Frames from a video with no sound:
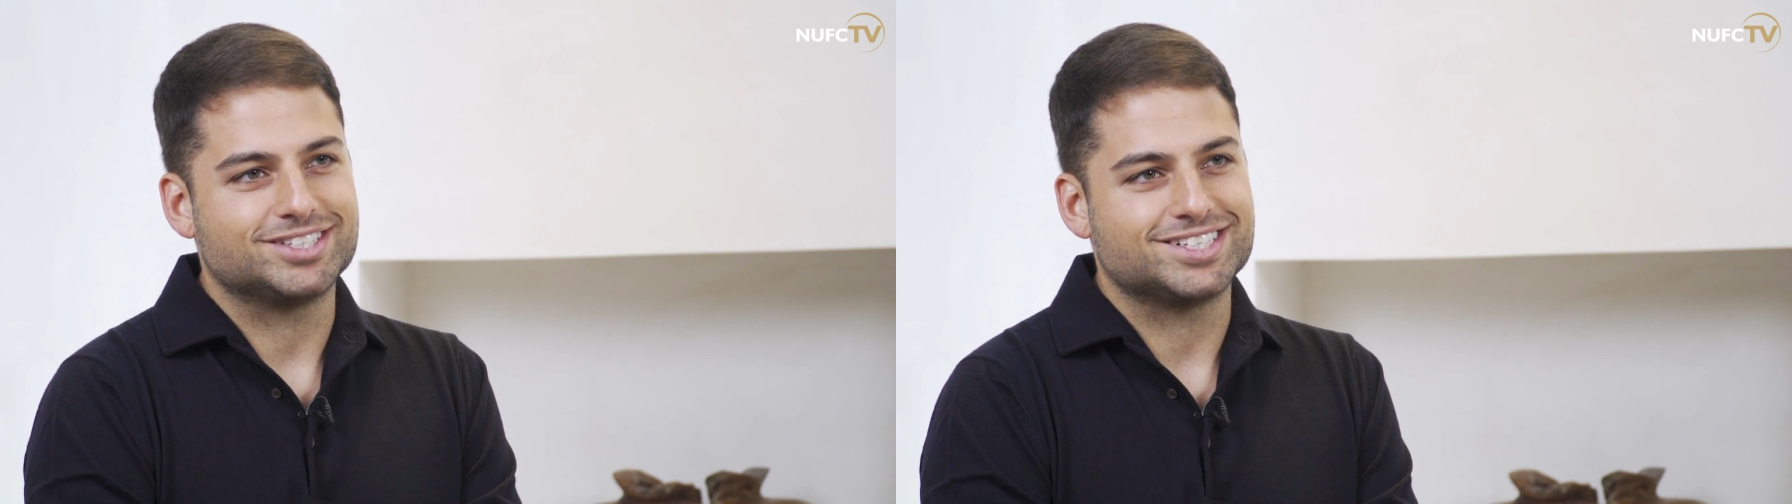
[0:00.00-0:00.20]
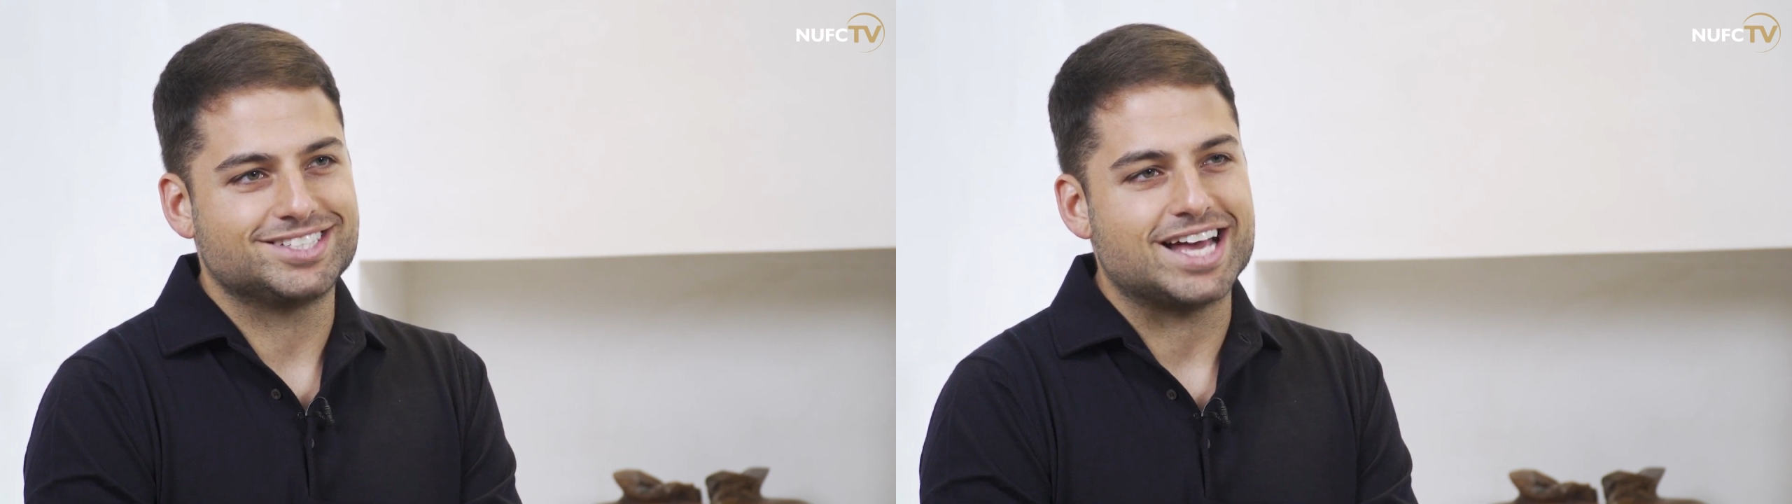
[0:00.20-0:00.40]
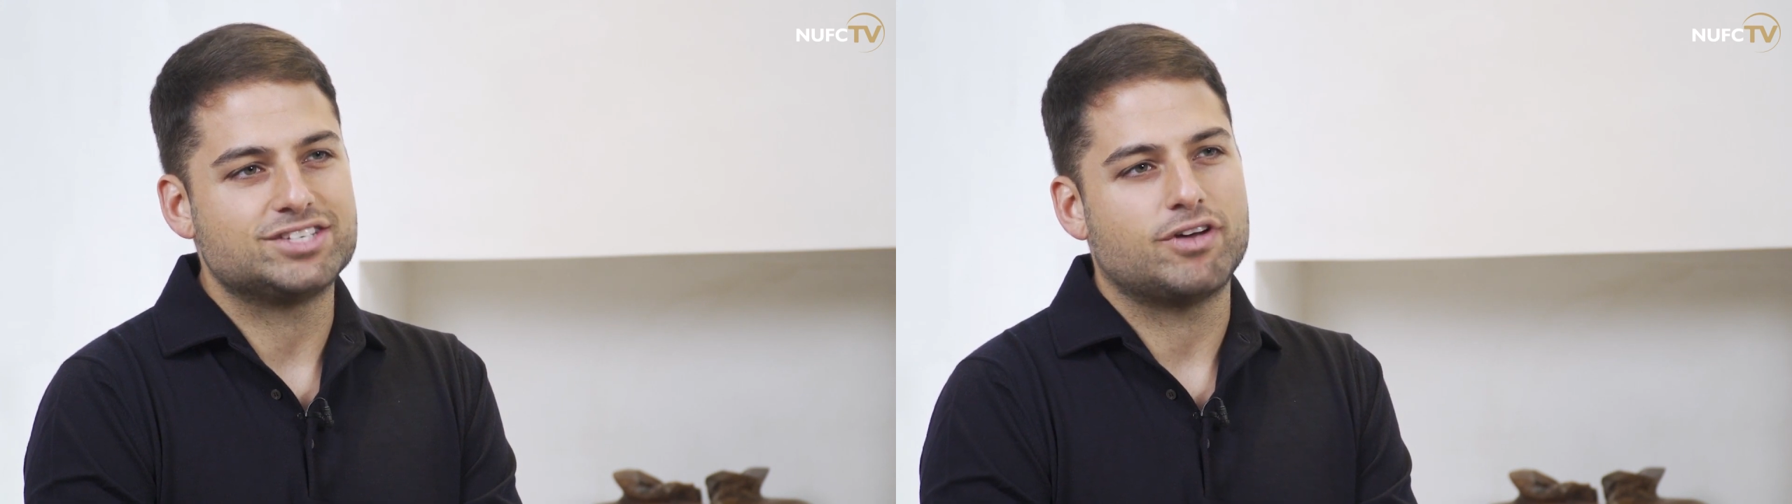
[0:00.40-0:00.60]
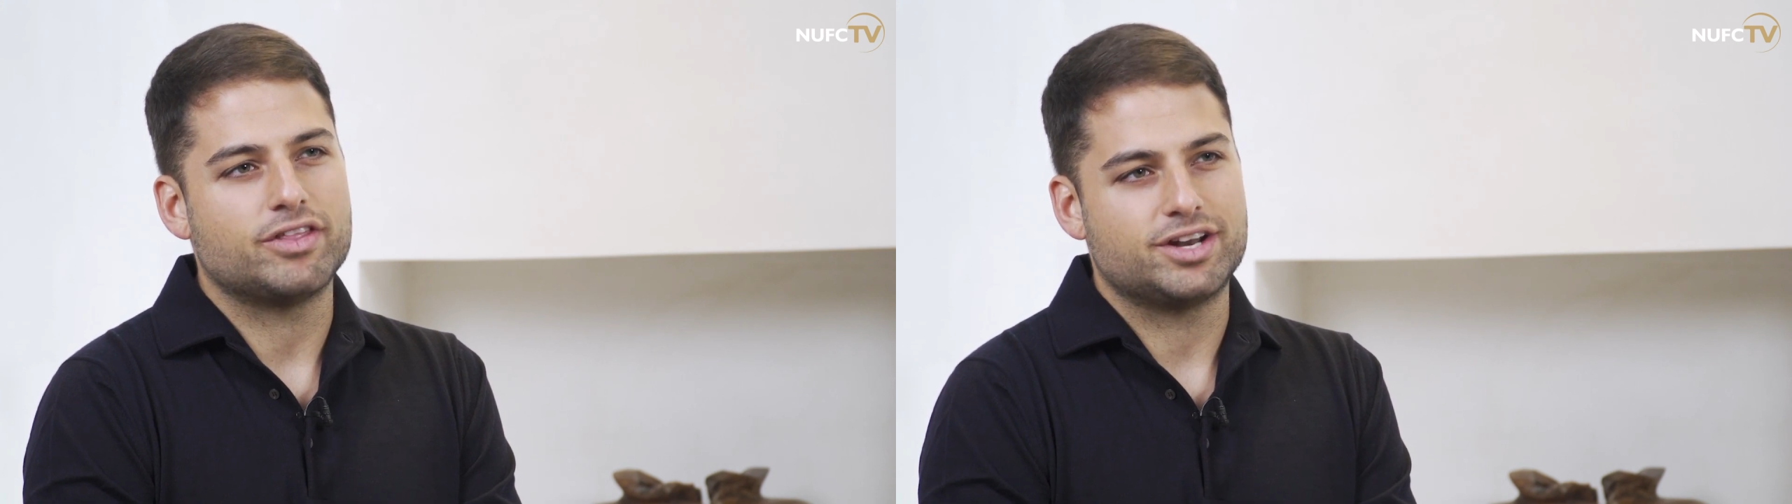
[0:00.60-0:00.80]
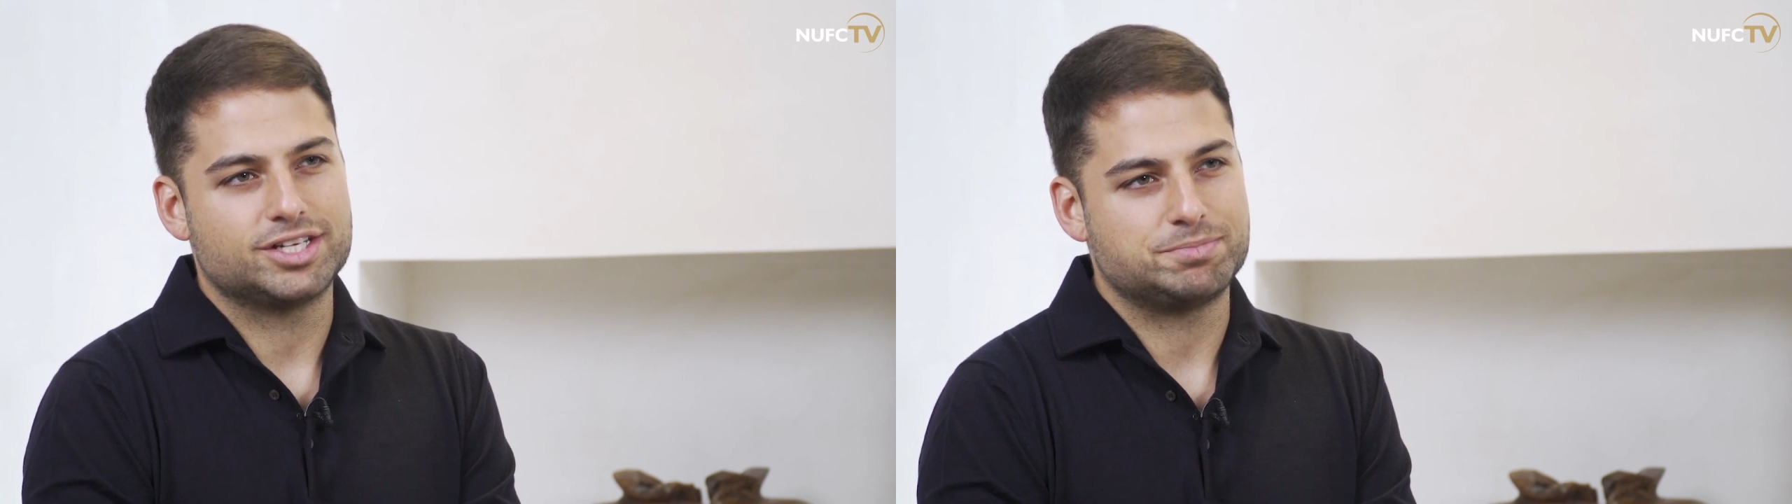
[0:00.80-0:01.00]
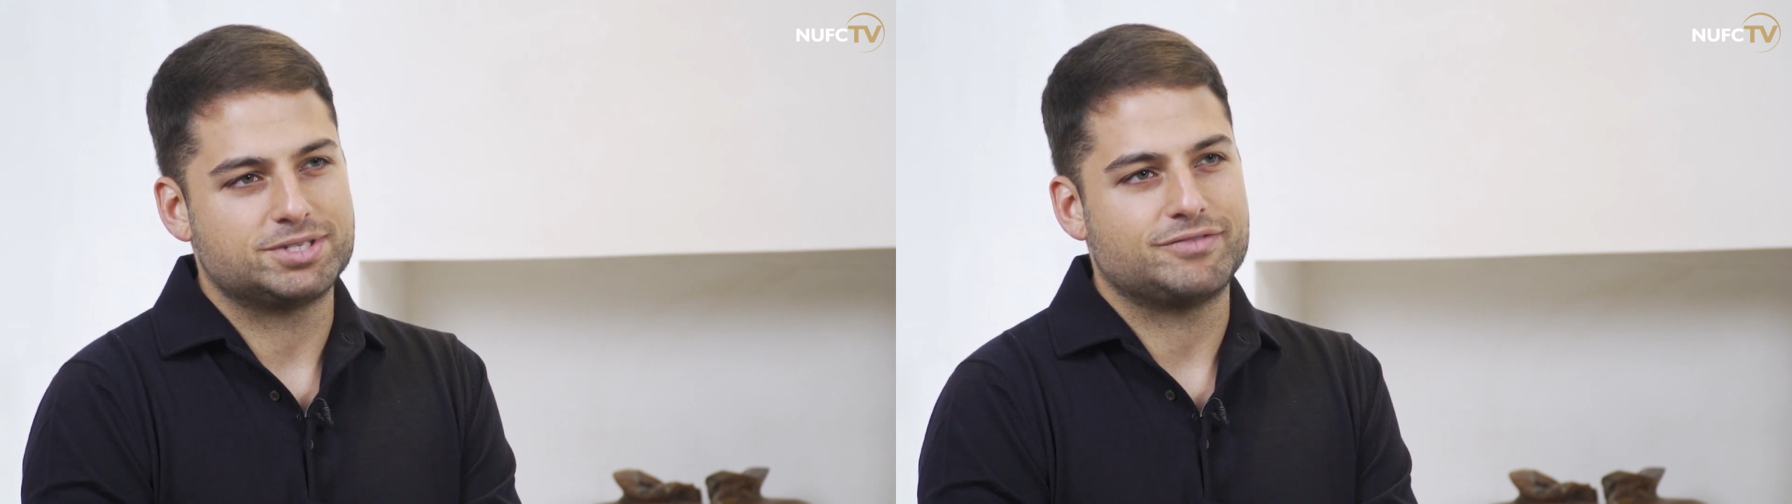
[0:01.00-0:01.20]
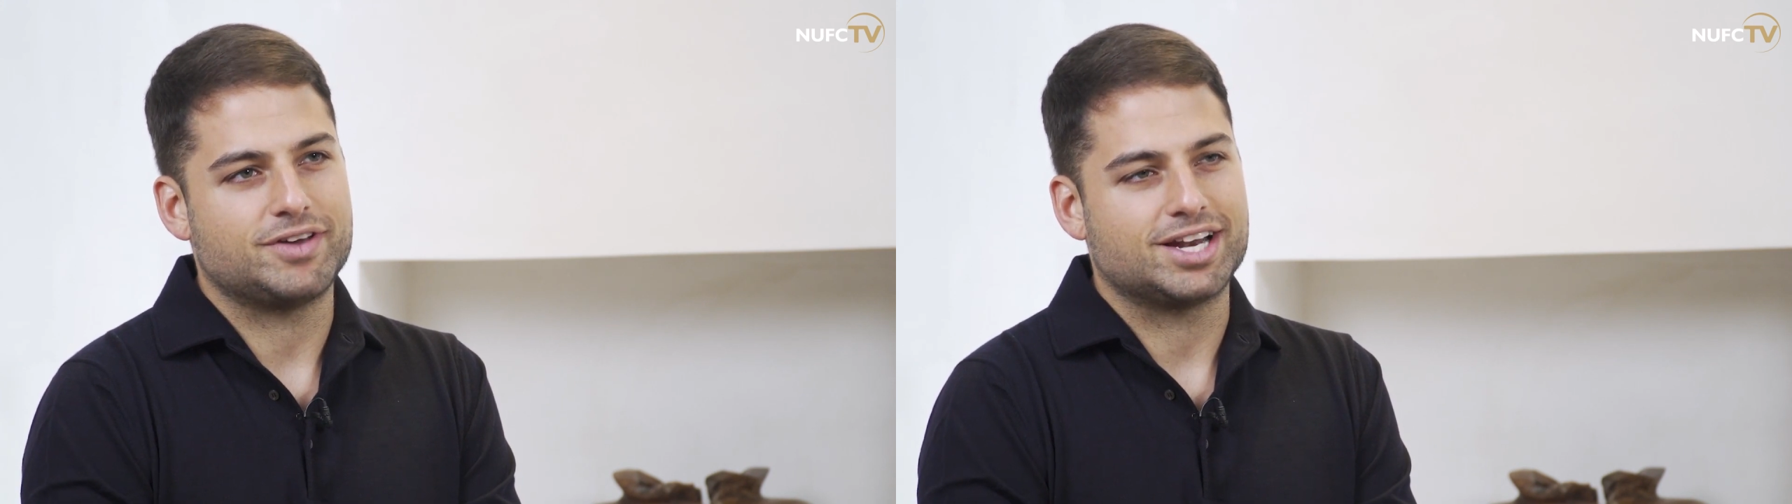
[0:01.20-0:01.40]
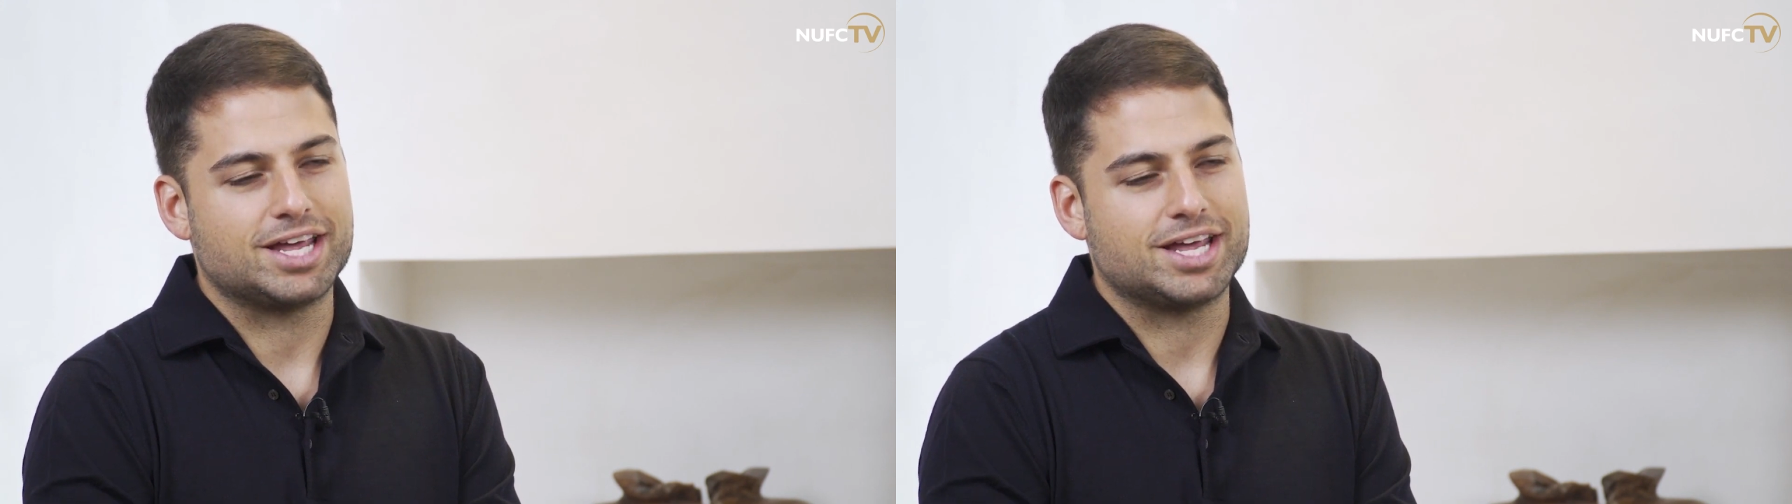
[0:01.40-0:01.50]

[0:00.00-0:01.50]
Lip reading: of success rather than a specific